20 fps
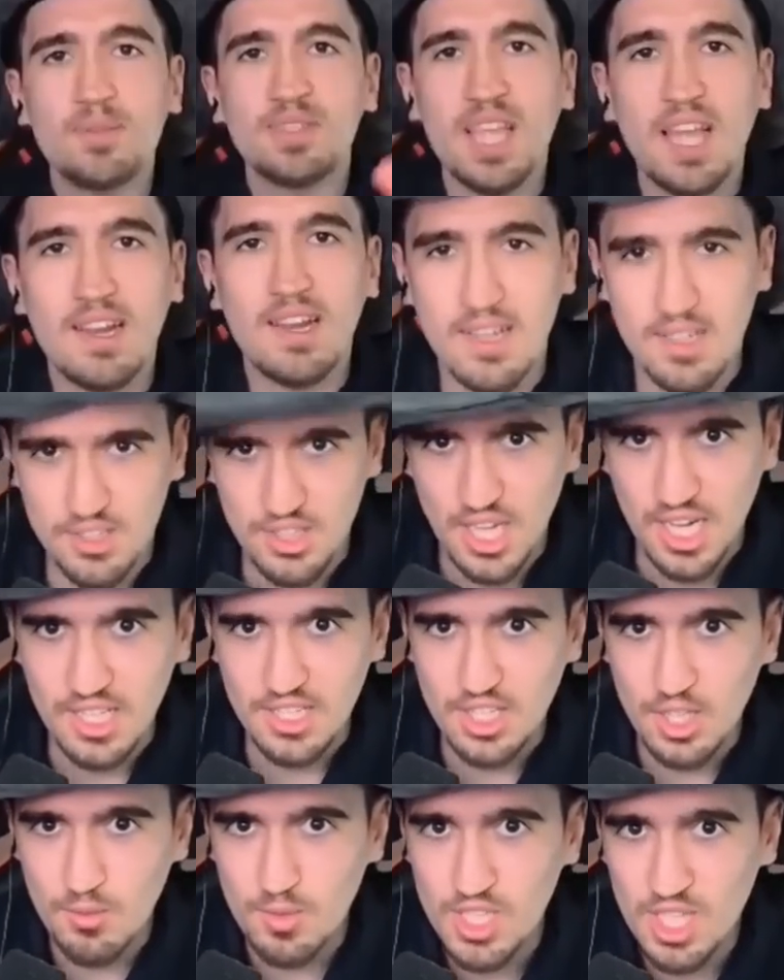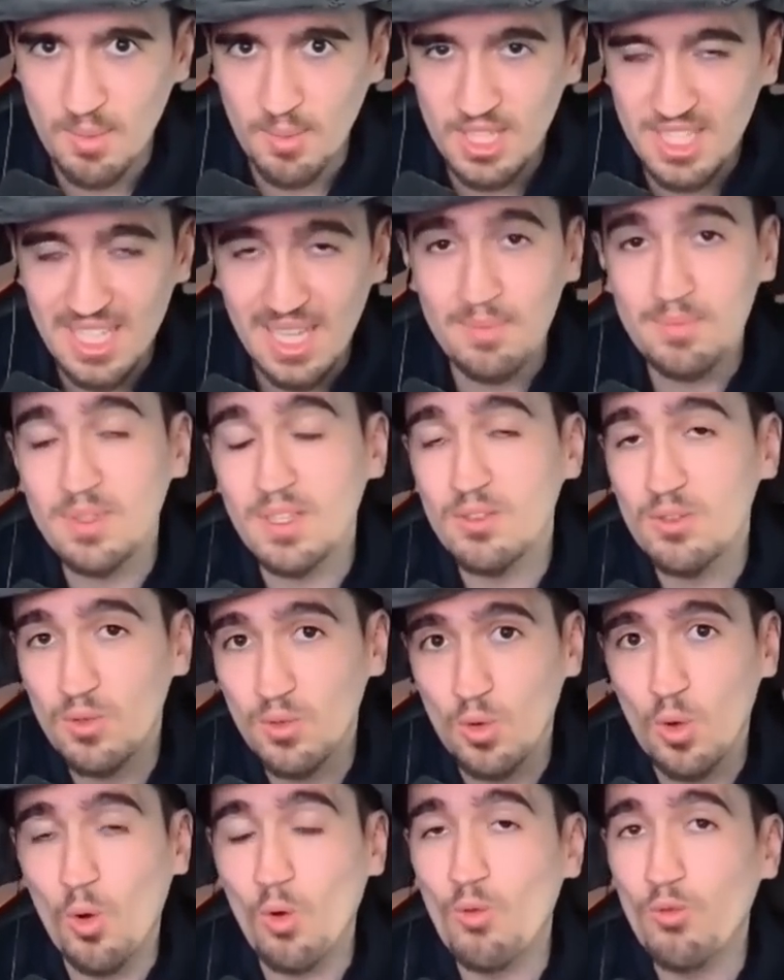I'm starting a challenge in which I'm attempting
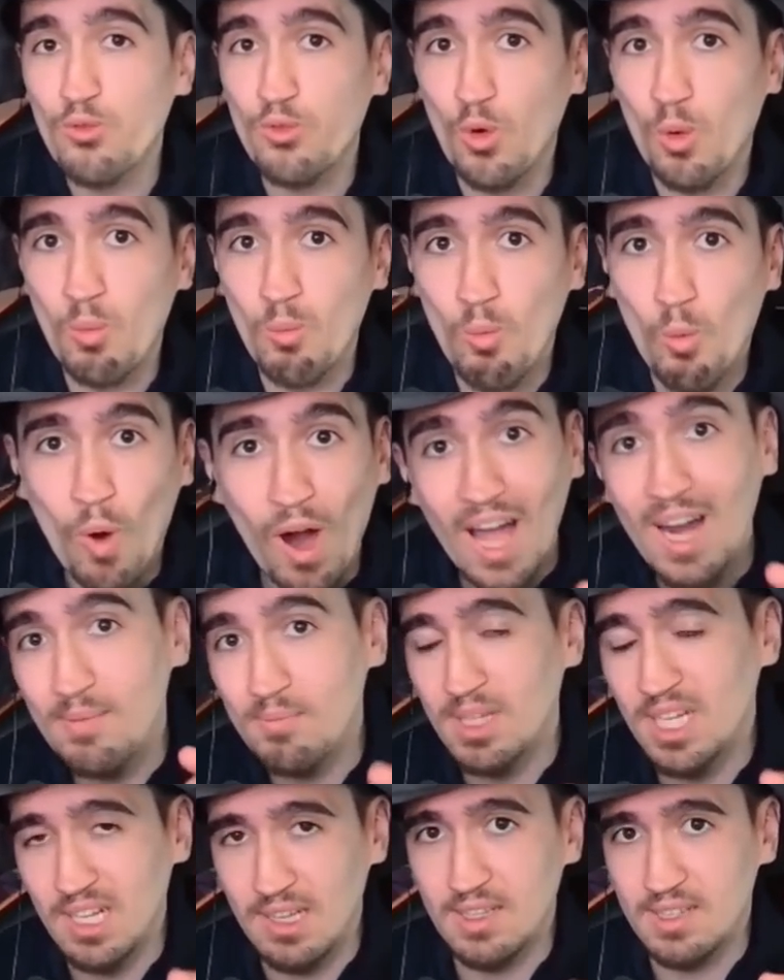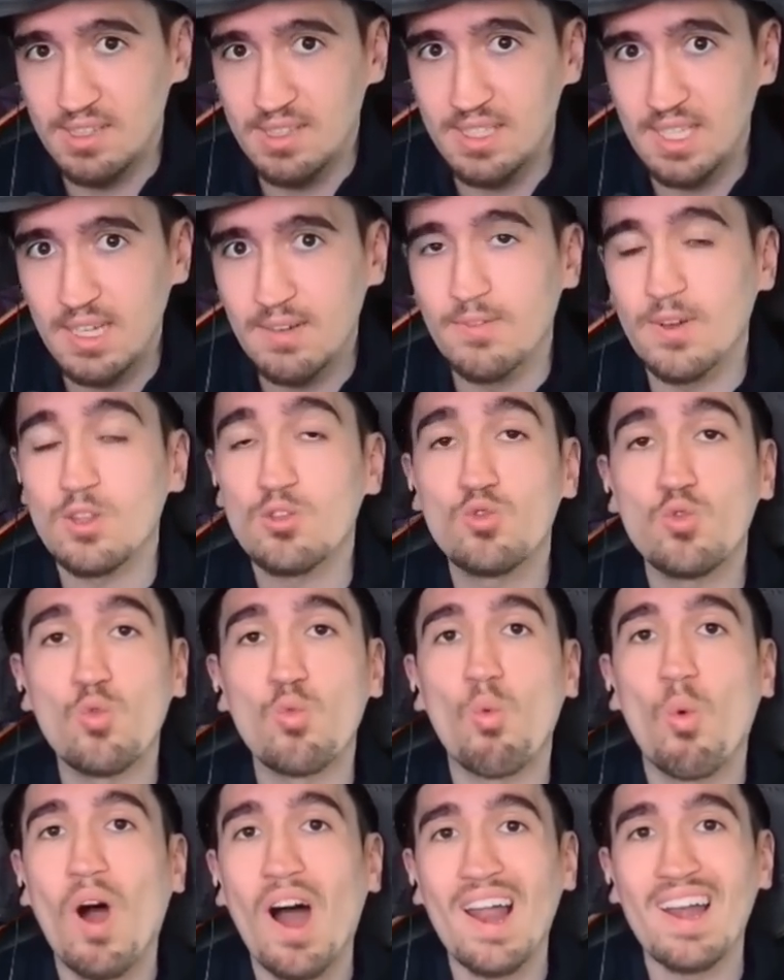to go from 1 million silver to
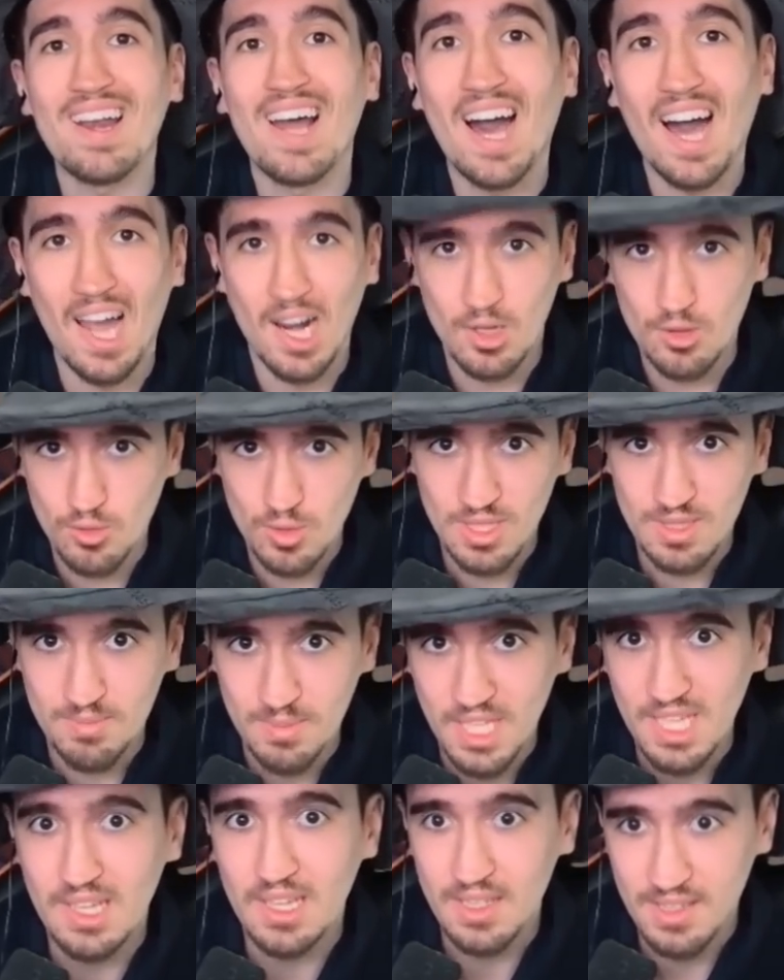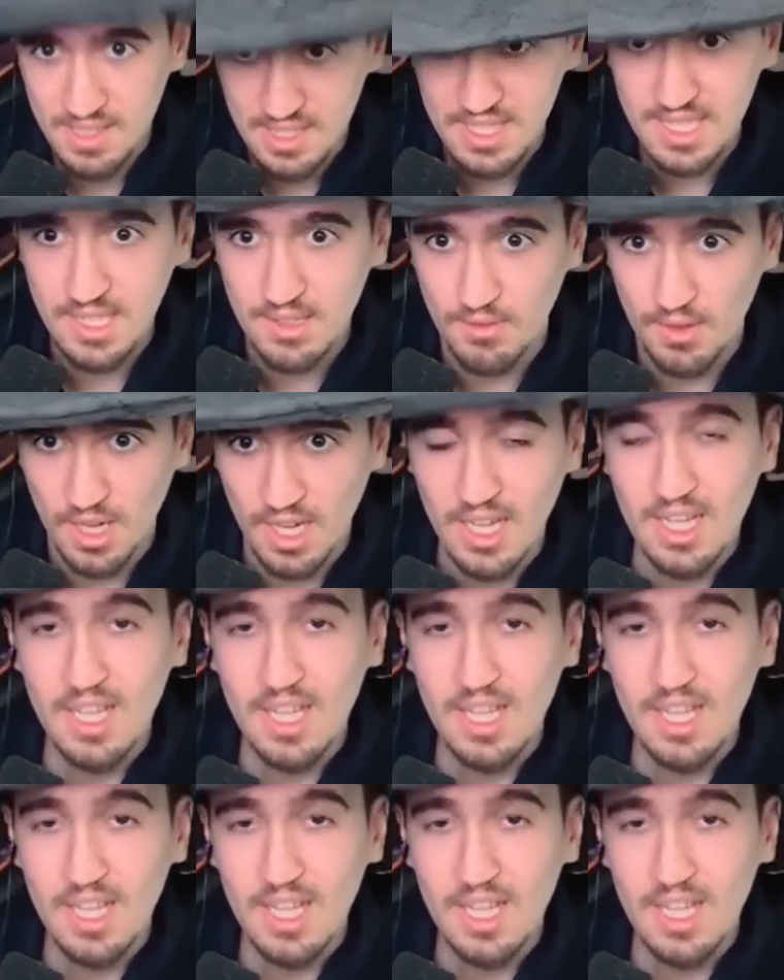100 million silver.